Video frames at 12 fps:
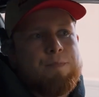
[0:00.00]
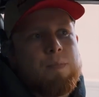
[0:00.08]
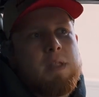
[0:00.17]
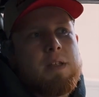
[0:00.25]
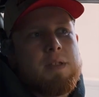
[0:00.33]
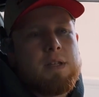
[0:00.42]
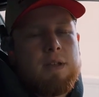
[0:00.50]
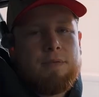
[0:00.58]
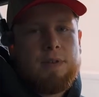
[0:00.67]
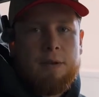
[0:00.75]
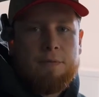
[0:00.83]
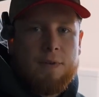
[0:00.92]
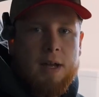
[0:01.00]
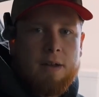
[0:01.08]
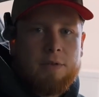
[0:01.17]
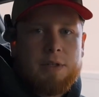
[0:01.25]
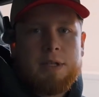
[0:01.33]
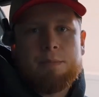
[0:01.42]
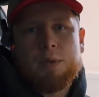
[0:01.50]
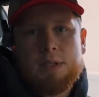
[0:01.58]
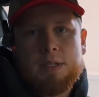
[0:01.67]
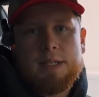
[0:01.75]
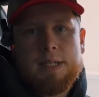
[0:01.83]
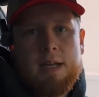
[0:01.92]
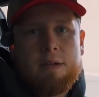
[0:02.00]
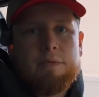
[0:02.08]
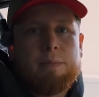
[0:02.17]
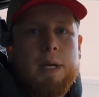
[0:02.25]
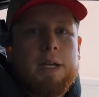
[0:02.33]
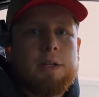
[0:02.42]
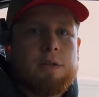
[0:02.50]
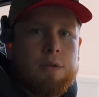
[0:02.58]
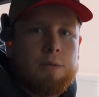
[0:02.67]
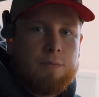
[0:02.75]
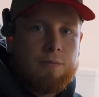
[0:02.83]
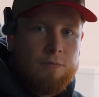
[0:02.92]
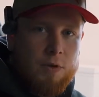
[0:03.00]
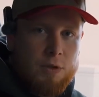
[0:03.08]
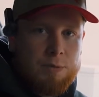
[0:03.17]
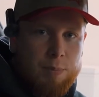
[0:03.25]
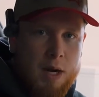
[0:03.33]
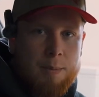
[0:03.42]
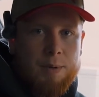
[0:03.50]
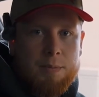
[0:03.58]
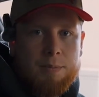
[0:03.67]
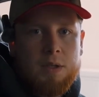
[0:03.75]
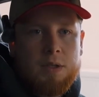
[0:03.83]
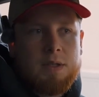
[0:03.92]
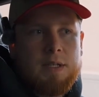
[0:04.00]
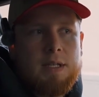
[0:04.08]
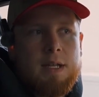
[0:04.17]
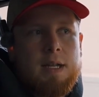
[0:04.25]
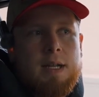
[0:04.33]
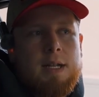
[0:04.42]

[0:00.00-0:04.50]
They think you have to have 5 or 10% down to buy your own first property personally.